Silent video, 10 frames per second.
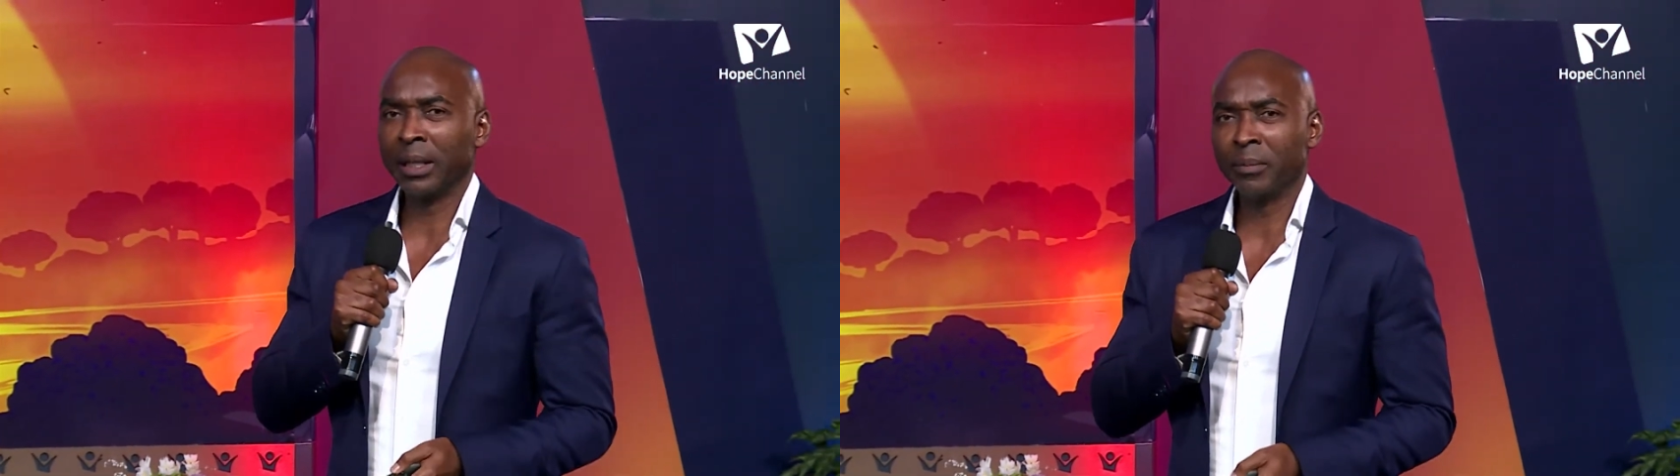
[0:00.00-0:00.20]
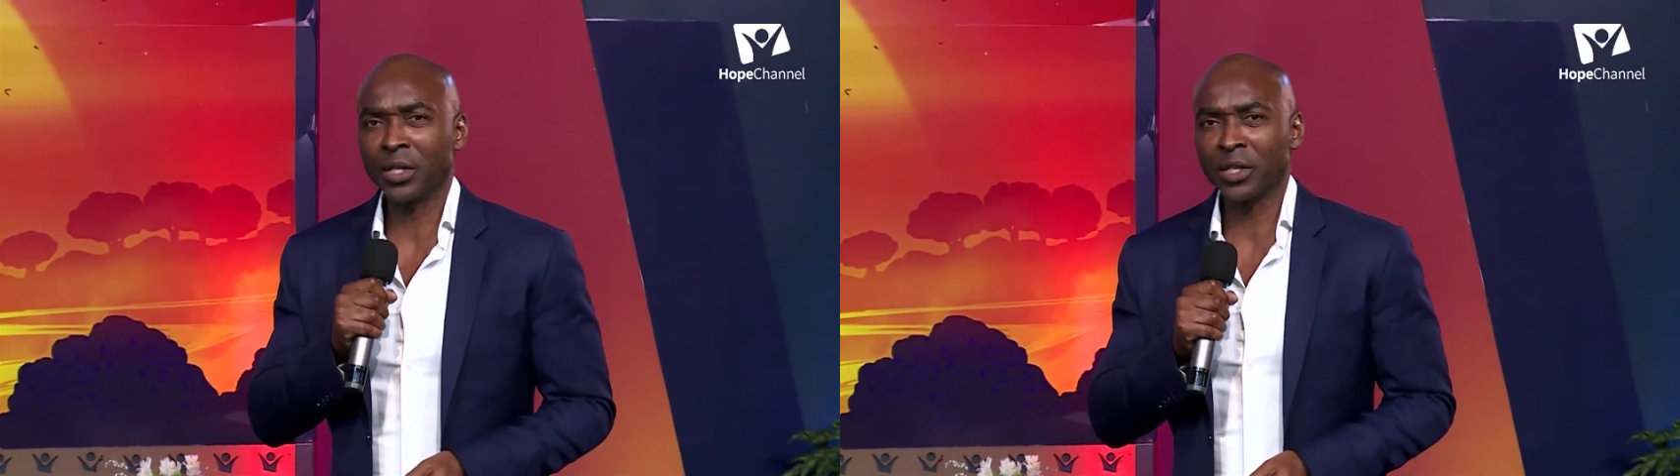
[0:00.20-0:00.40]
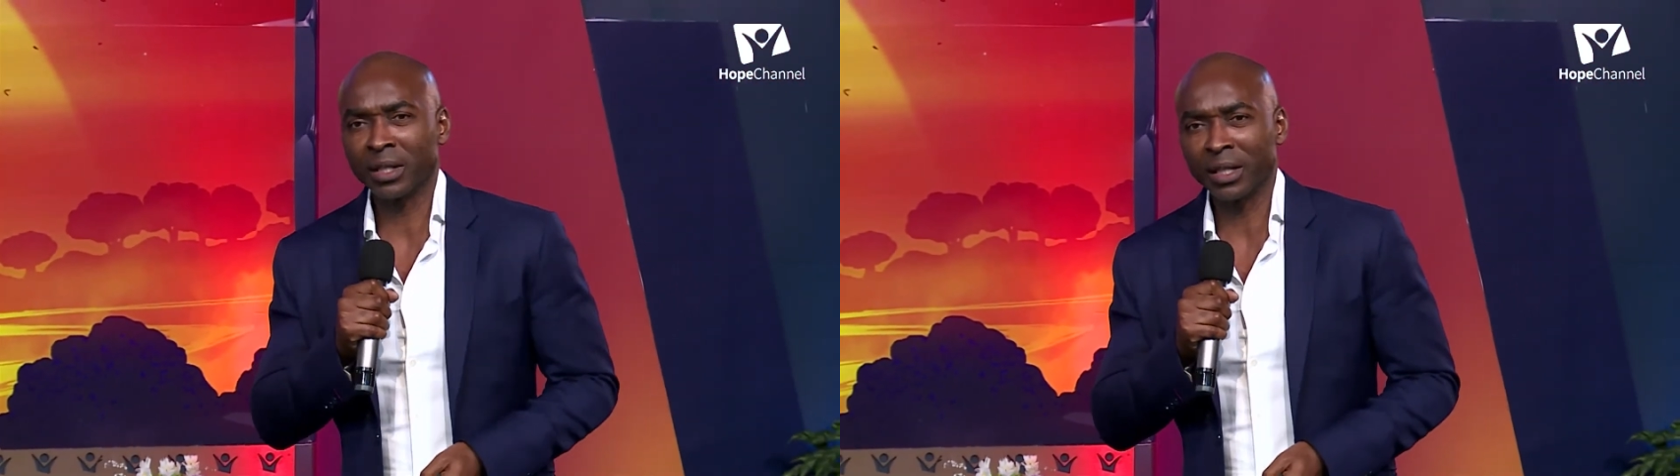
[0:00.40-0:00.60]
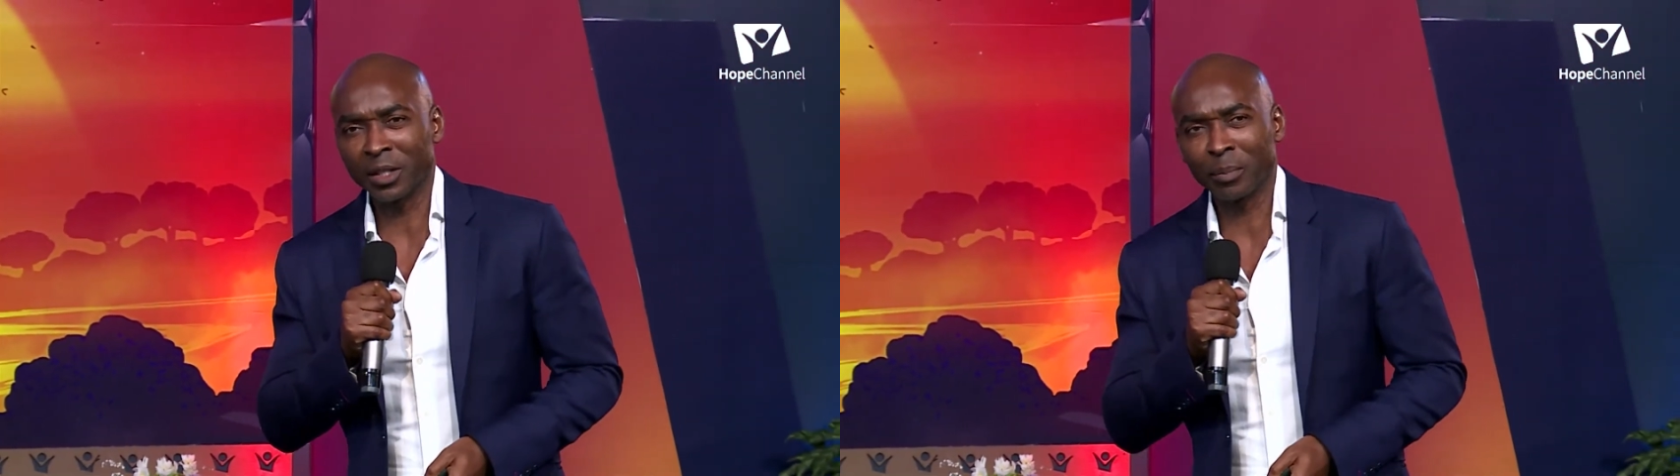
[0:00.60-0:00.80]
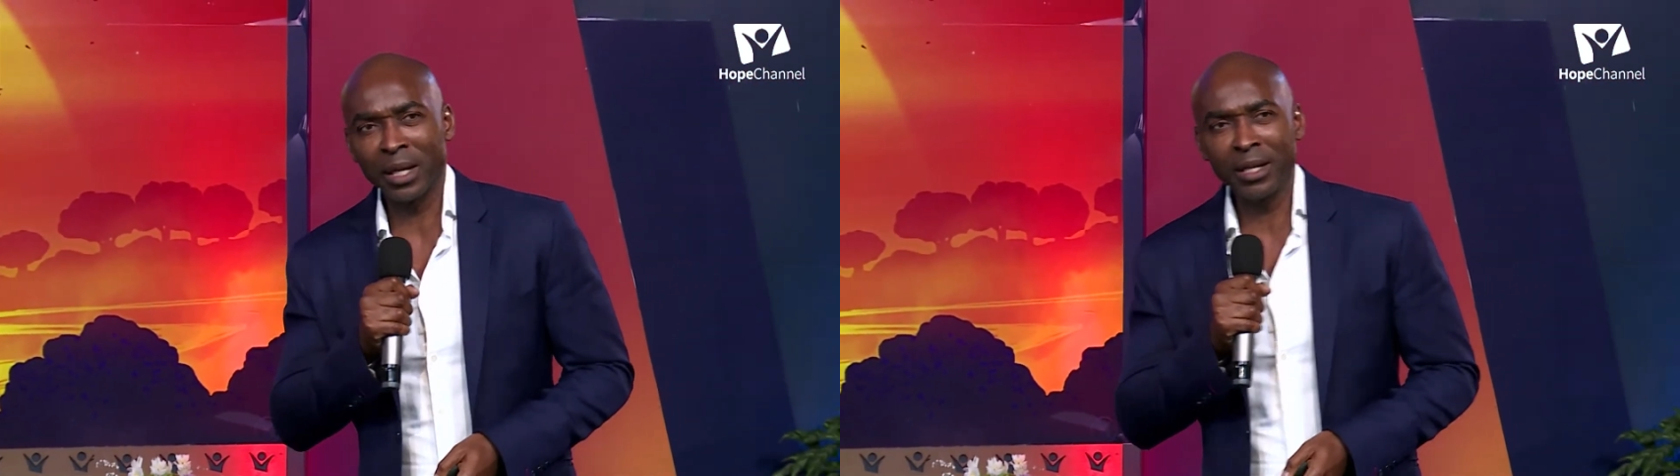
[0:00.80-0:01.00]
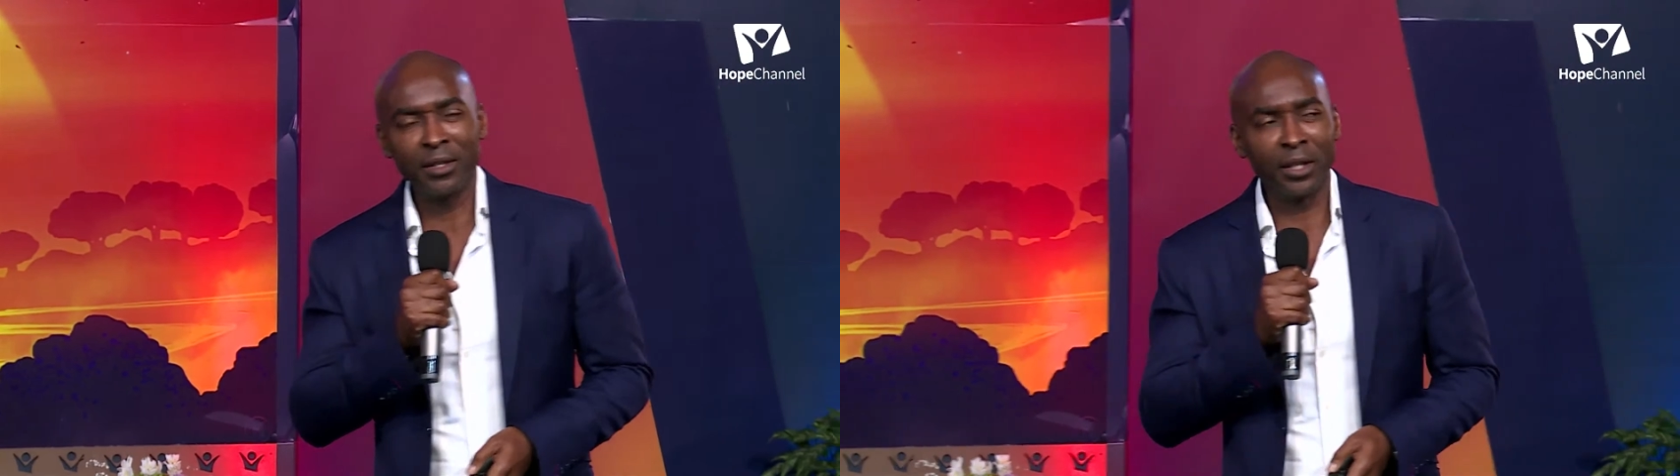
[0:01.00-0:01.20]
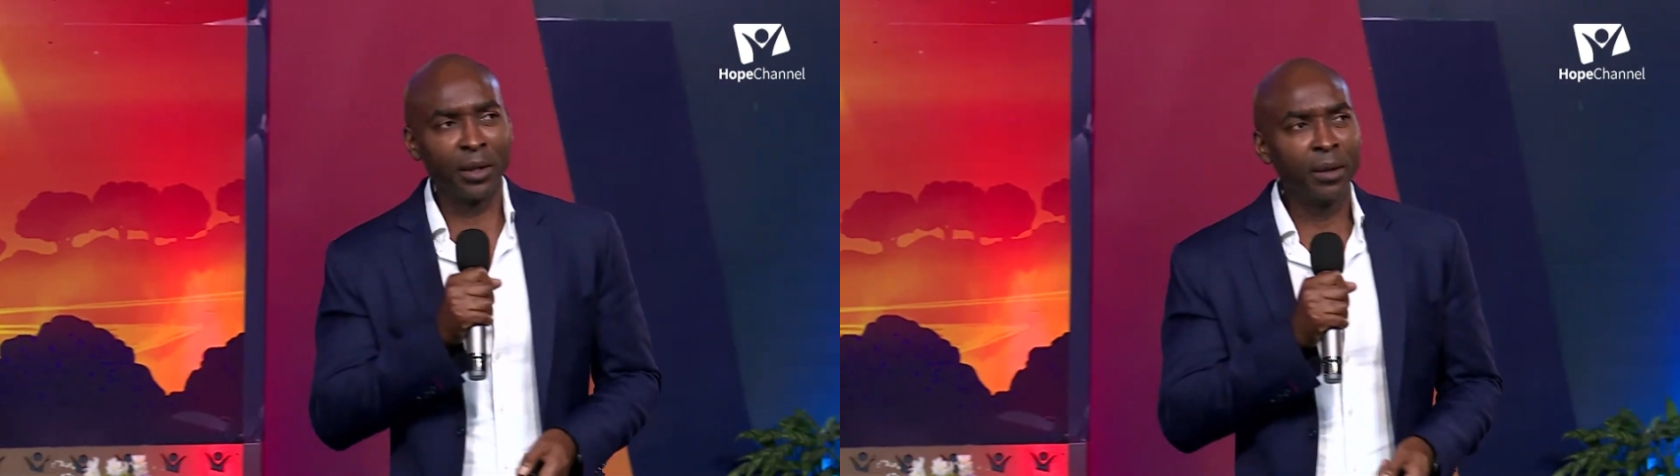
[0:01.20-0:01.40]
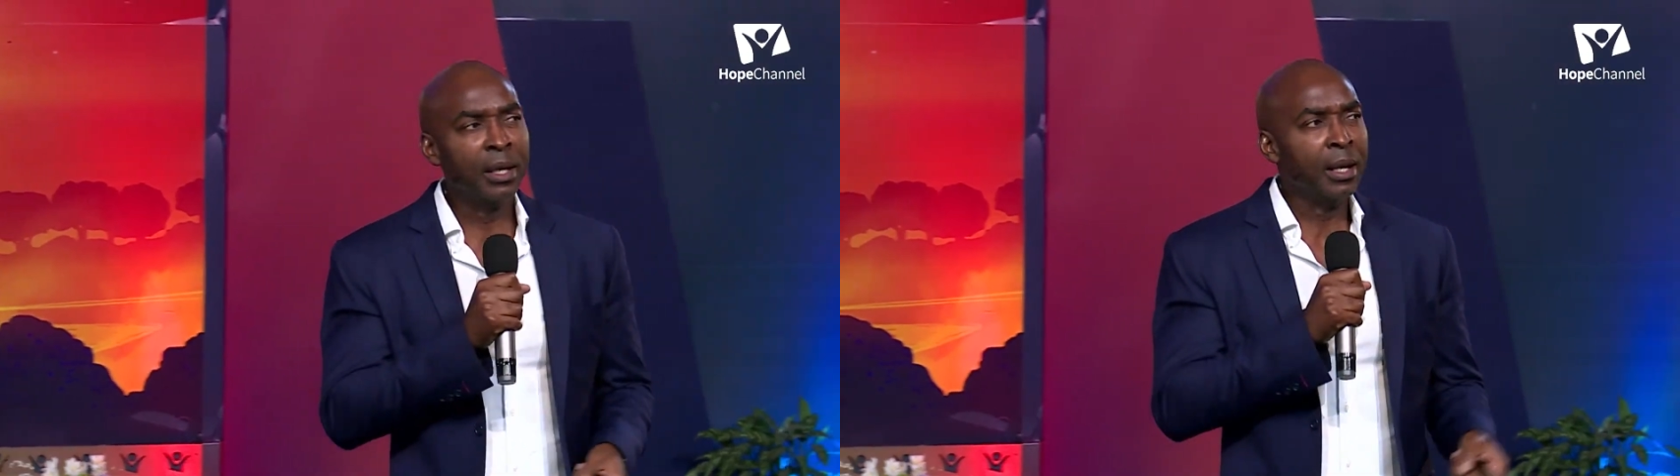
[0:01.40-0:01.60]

let me just explain to you